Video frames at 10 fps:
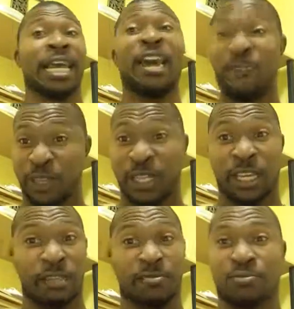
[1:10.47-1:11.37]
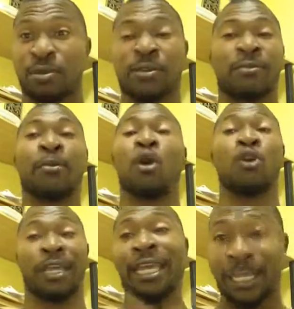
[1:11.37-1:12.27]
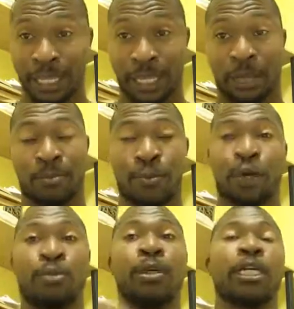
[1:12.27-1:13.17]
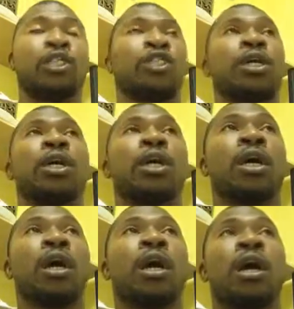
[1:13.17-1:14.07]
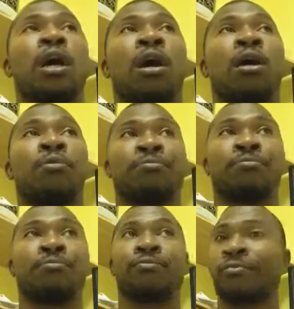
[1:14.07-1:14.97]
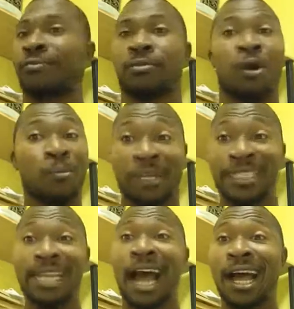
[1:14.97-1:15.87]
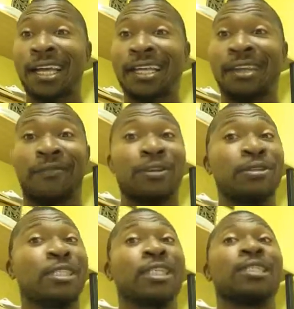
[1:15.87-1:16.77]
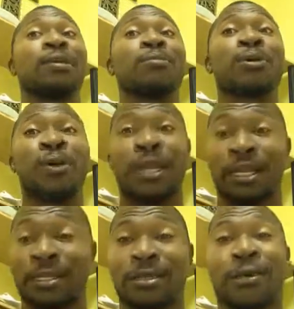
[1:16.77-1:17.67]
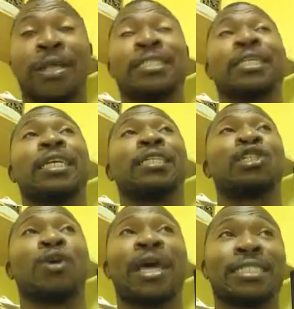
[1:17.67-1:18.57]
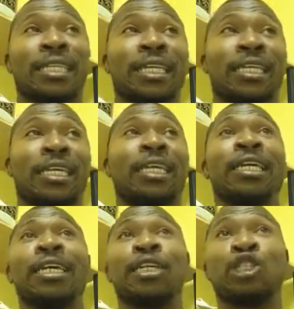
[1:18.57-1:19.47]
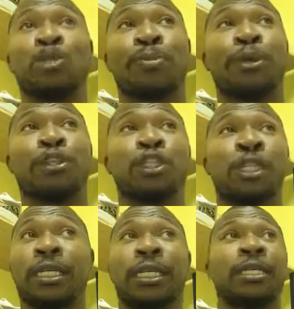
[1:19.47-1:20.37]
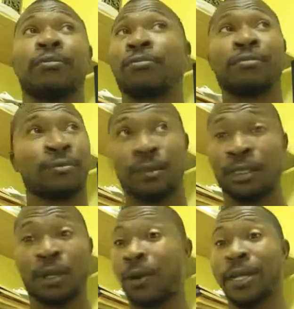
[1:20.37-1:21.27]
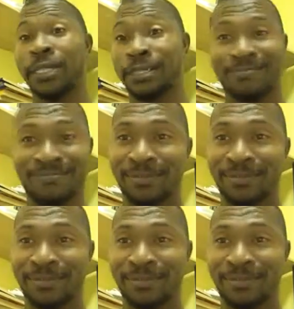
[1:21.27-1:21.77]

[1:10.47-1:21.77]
everything or anything, pretty much. Um, don't be shocked if you see something cra- crazy and drastically spiritually crazy.